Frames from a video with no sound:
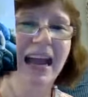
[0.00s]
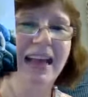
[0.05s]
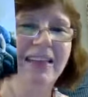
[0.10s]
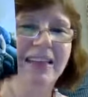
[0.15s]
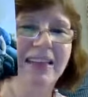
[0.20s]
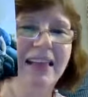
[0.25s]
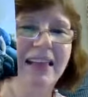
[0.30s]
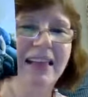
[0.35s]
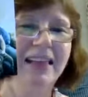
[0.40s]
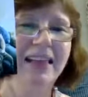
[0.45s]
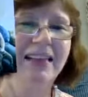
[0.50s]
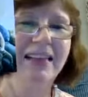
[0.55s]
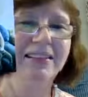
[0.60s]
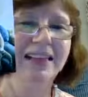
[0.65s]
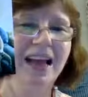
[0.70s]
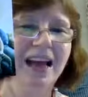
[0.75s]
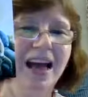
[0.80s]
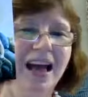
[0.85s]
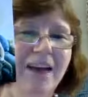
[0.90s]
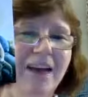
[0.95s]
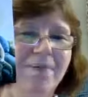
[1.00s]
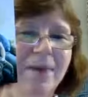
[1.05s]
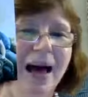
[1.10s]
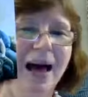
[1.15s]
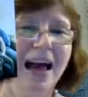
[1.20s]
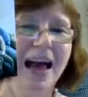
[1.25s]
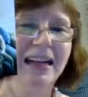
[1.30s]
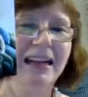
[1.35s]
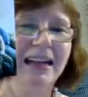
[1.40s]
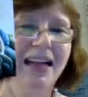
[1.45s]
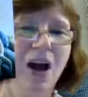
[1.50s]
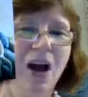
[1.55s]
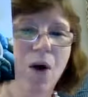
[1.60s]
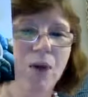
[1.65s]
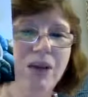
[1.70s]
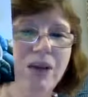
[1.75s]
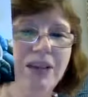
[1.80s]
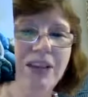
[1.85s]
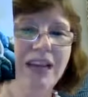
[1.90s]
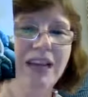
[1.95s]
and then that's my
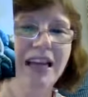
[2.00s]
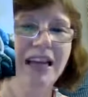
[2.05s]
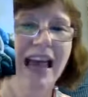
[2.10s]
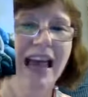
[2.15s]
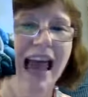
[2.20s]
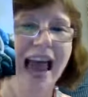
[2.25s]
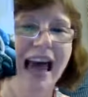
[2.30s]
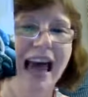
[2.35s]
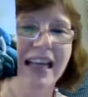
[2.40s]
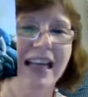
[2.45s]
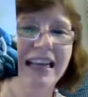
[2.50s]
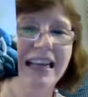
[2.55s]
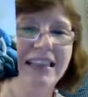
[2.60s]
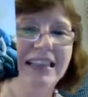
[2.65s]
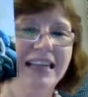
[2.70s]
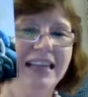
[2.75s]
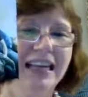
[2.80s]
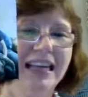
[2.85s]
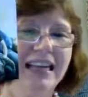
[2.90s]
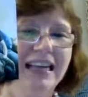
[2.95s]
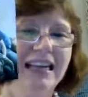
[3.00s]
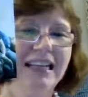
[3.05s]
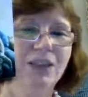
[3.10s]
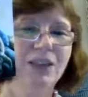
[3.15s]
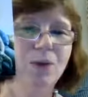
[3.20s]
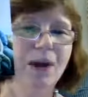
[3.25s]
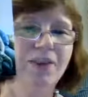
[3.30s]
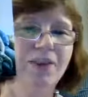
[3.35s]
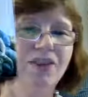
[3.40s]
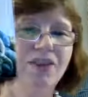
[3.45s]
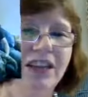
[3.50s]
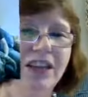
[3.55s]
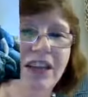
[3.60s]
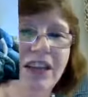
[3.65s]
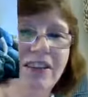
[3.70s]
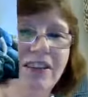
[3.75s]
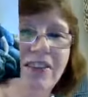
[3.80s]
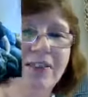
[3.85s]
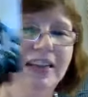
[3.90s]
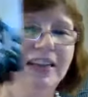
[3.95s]
oldest son, Alex, and his wife,
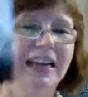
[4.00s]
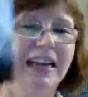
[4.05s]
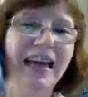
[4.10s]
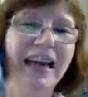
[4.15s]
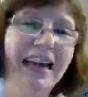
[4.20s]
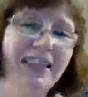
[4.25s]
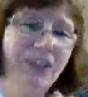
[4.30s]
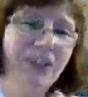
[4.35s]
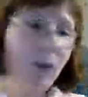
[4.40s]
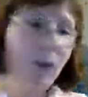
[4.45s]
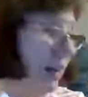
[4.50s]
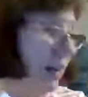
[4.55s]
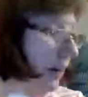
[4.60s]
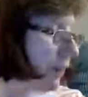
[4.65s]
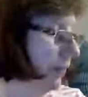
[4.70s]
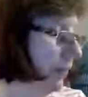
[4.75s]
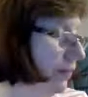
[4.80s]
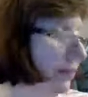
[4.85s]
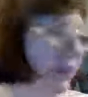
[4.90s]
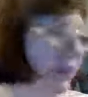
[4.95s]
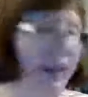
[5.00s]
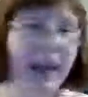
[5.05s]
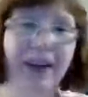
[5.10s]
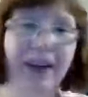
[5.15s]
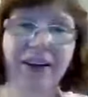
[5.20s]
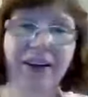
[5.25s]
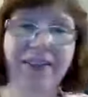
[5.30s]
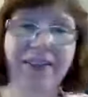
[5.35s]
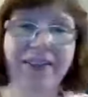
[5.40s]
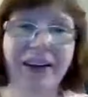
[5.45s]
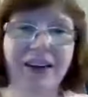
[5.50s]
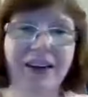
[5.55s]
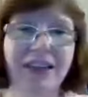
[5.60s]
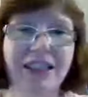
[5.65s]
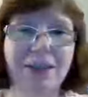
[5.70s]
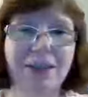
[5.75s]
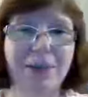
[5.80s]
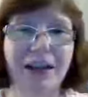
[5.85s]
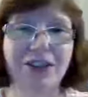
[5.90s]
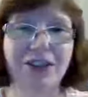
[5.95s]
Jill. And so they're very, very
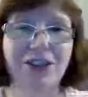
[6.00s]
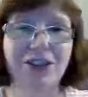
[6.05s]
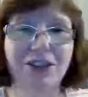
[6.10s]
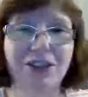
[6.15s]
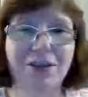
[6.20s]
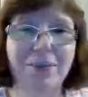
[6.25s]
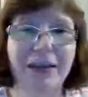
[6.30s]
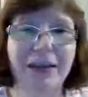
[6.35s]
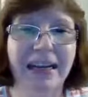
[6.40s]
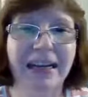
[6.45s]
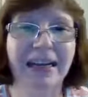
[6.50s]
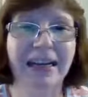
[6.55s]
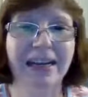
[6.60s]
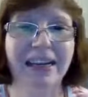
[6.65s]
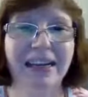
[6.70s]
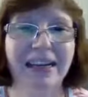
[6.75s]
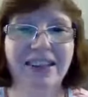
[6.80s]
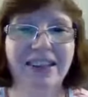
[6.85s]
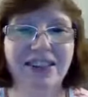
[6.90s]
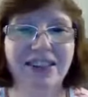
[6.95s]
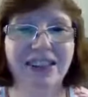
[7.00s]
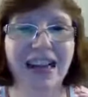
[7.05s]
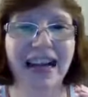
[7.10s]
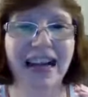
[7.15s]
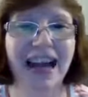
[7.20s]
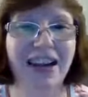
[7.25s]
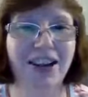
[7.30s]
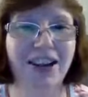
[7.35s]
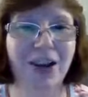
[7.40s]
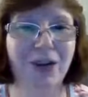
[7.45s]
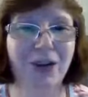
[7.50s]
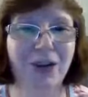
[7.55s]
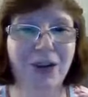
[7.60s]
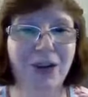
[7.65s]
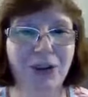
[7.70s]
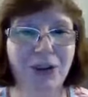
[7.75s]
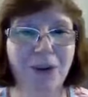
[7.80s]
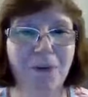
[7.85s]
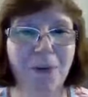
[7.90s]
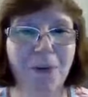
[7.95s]
special to me, just like I know
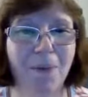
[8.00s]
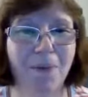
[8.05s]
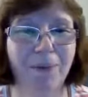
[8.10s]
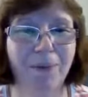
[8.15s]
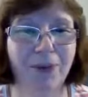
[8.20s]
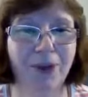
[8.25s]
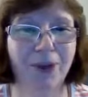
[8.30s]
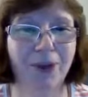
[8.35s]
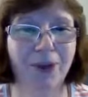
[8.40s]
that your